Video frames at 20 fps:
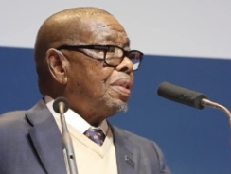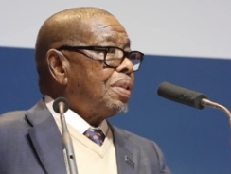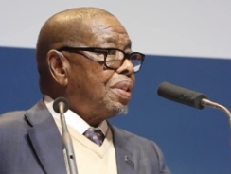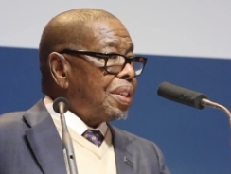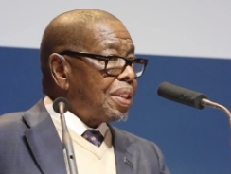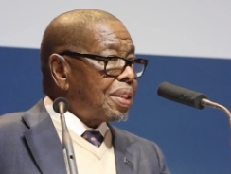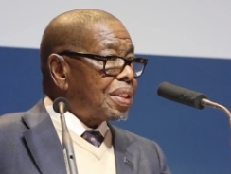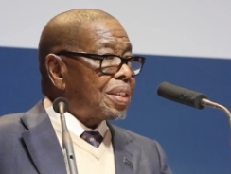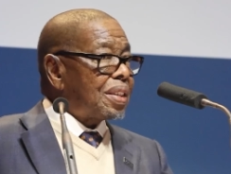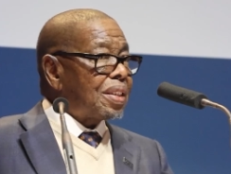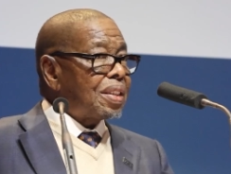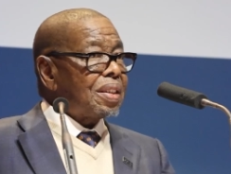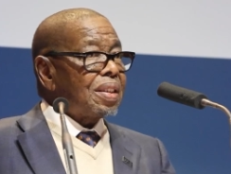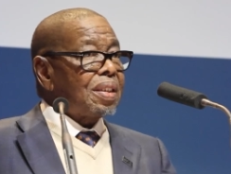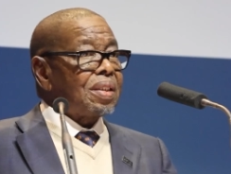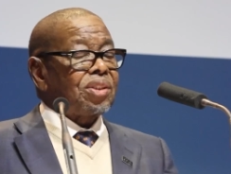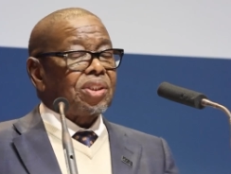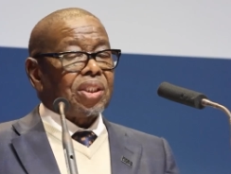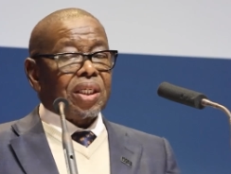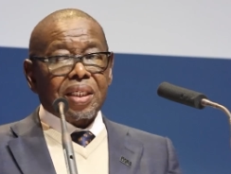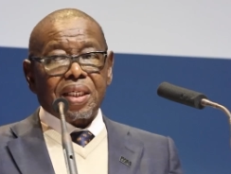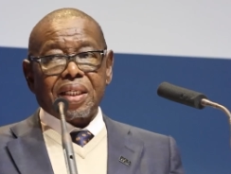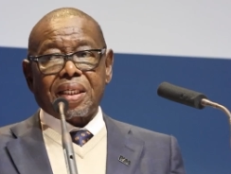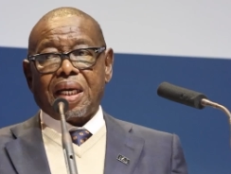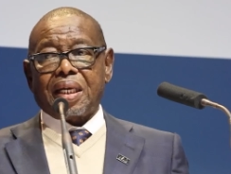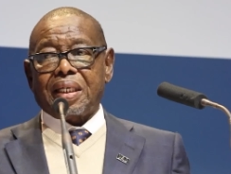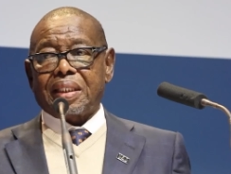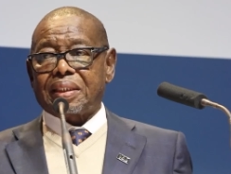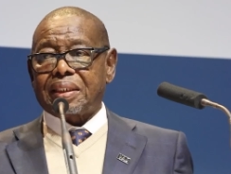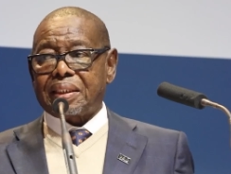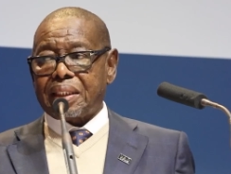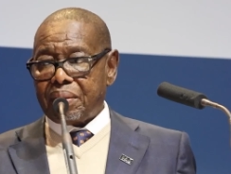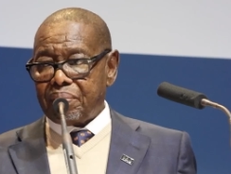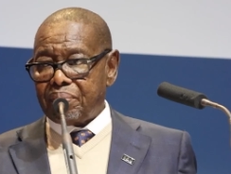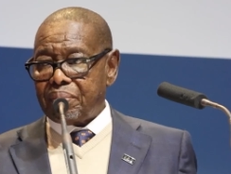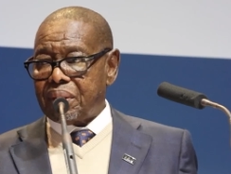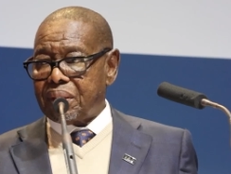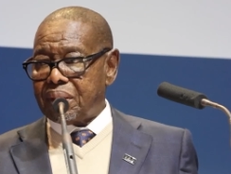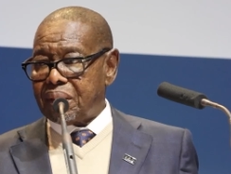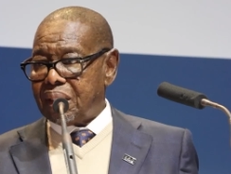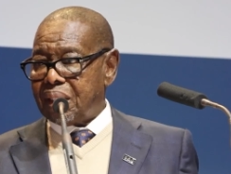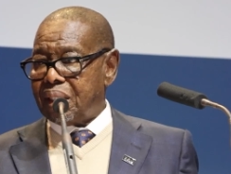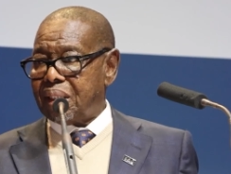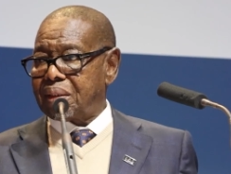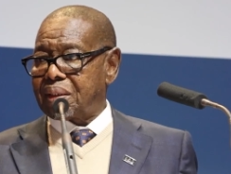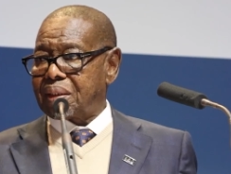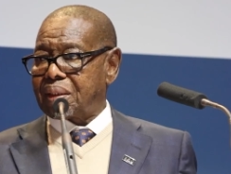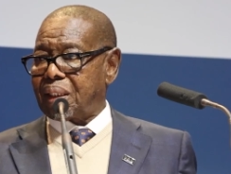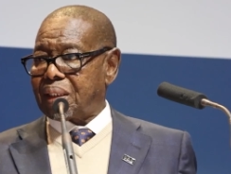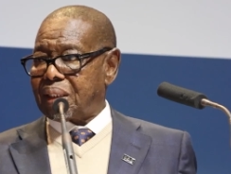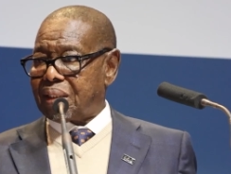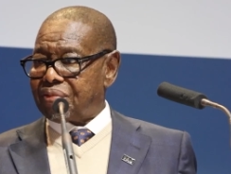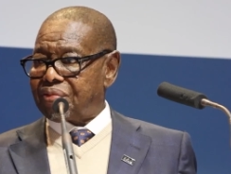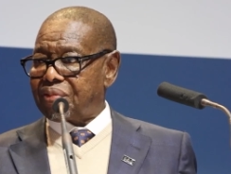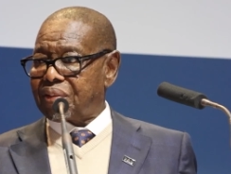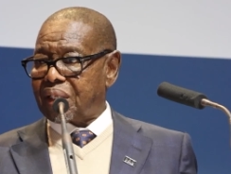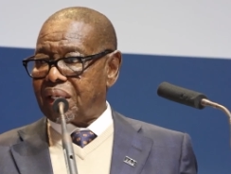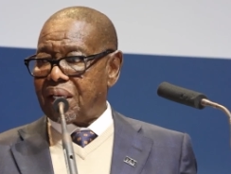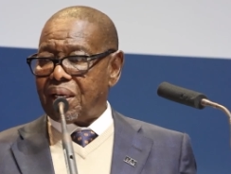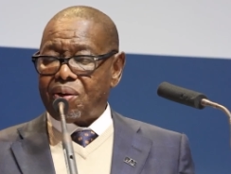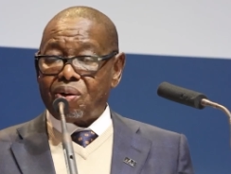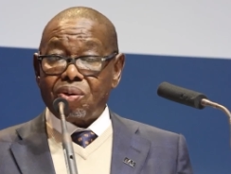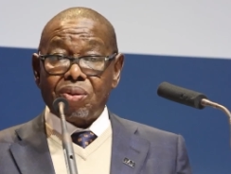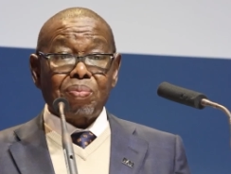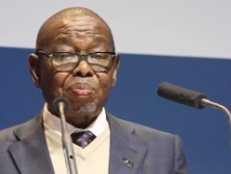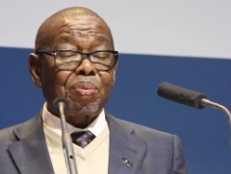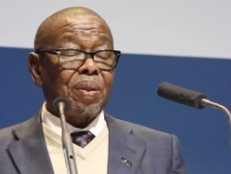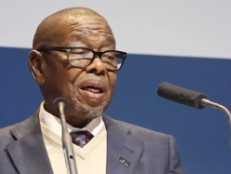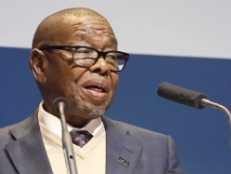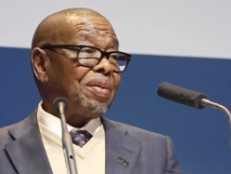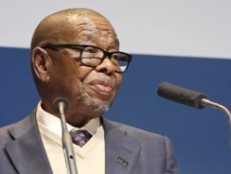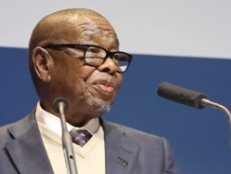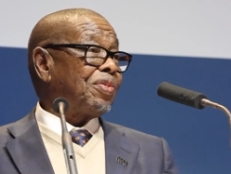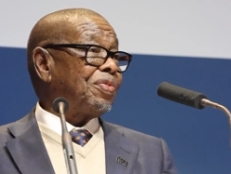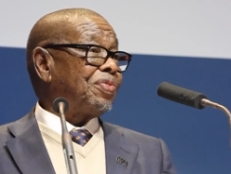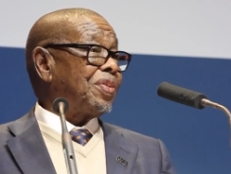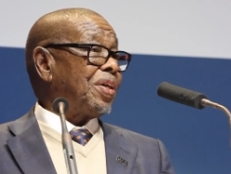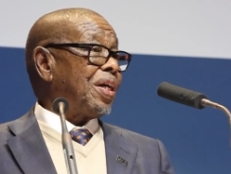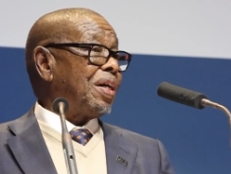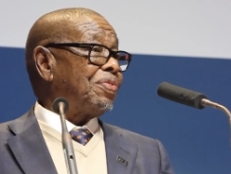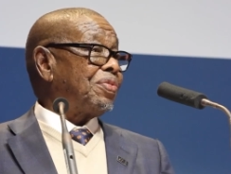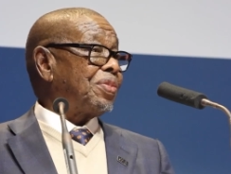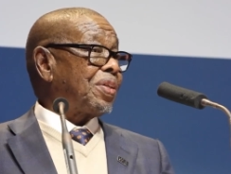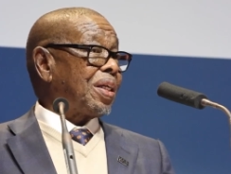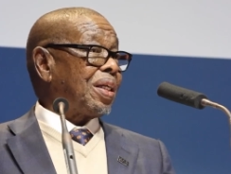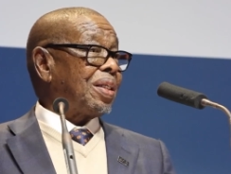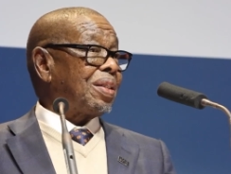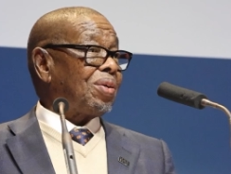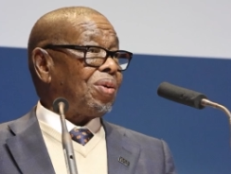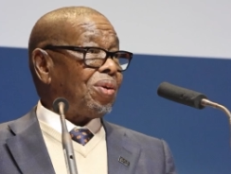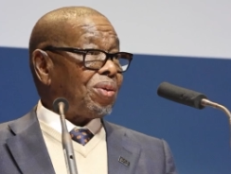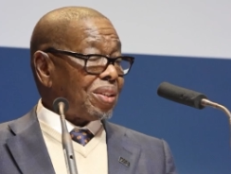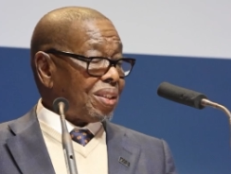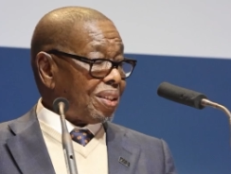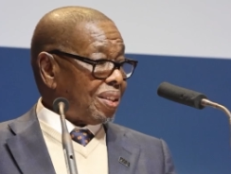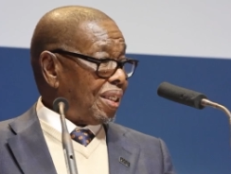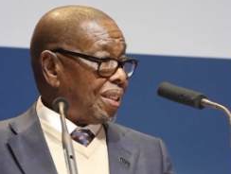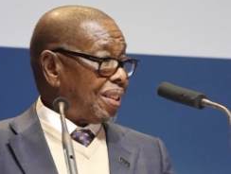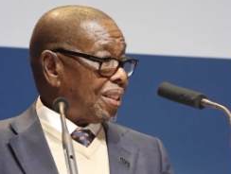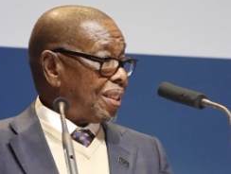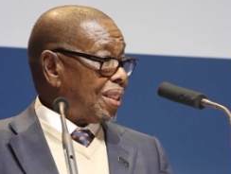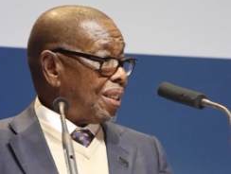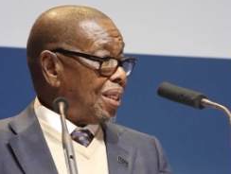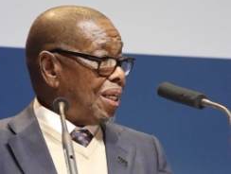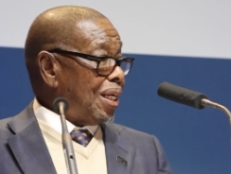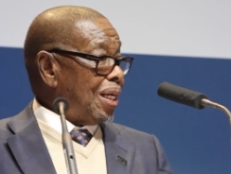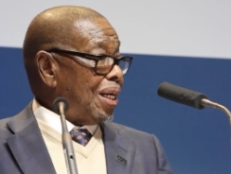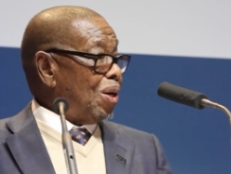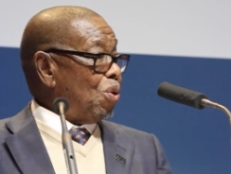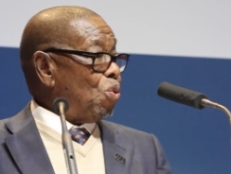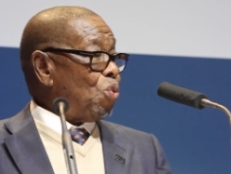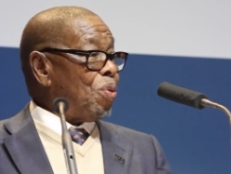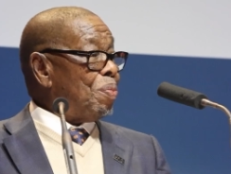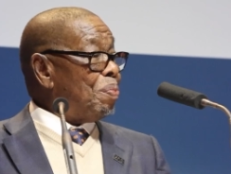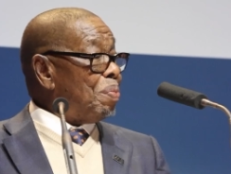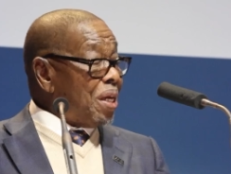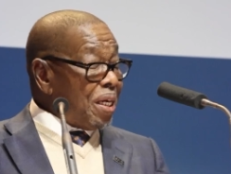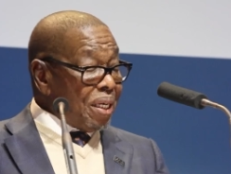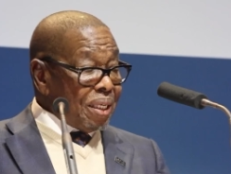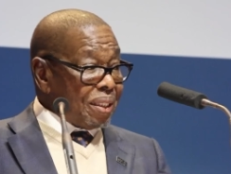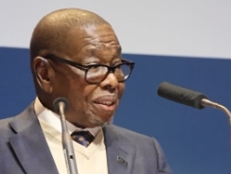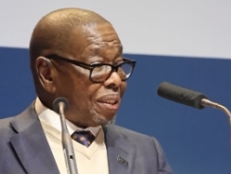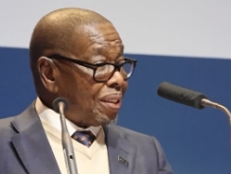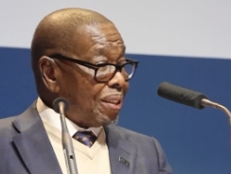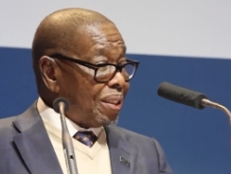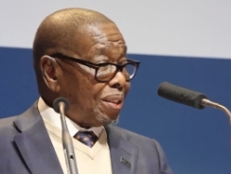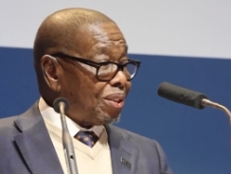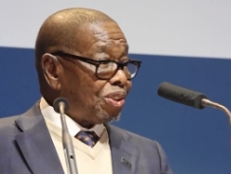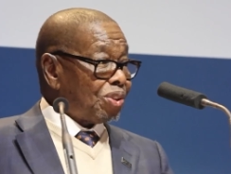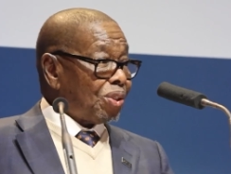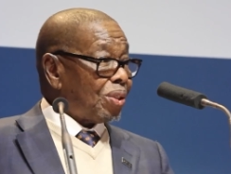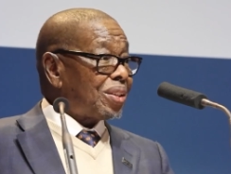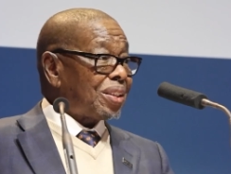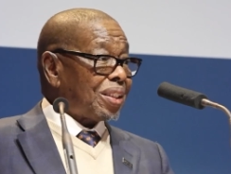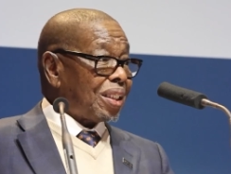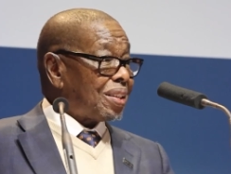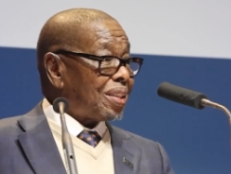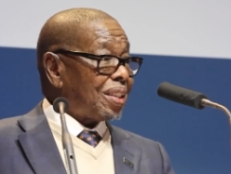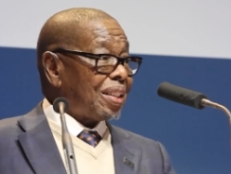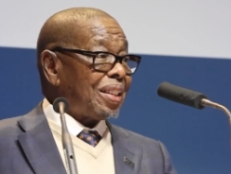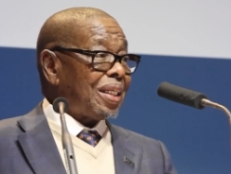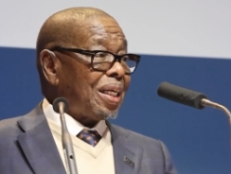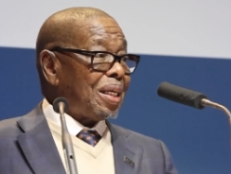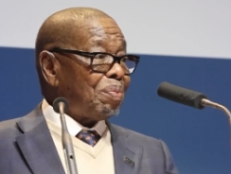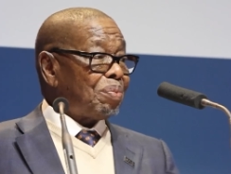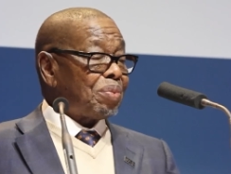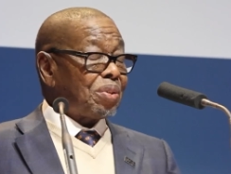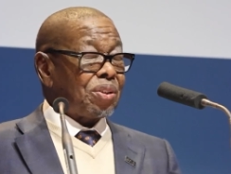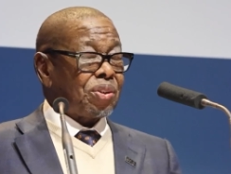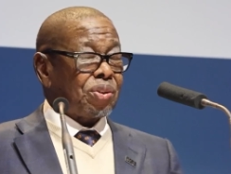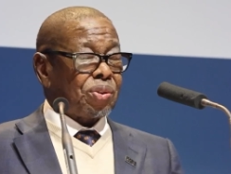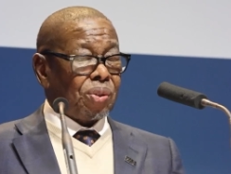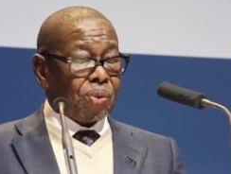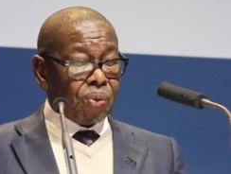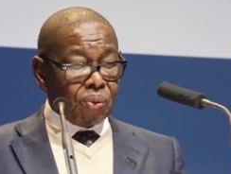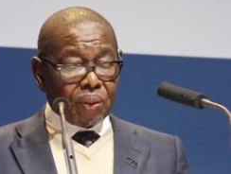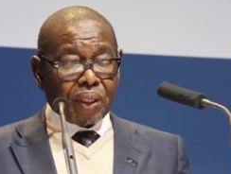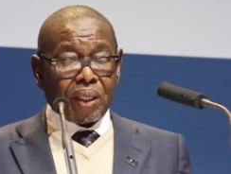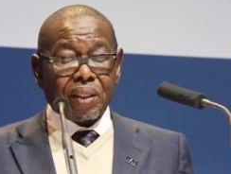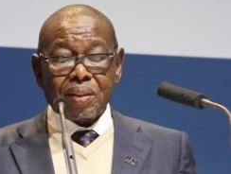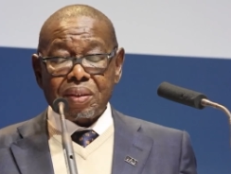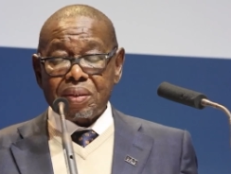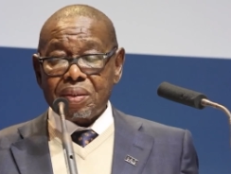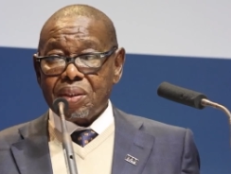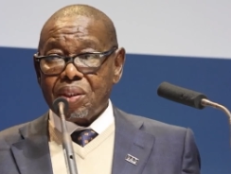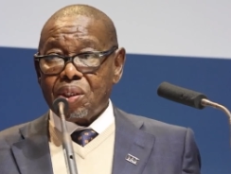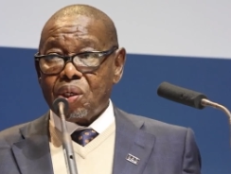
this General Assembly as South Africa on behalf of the African continent, we mean it. It's not just an empty slogan.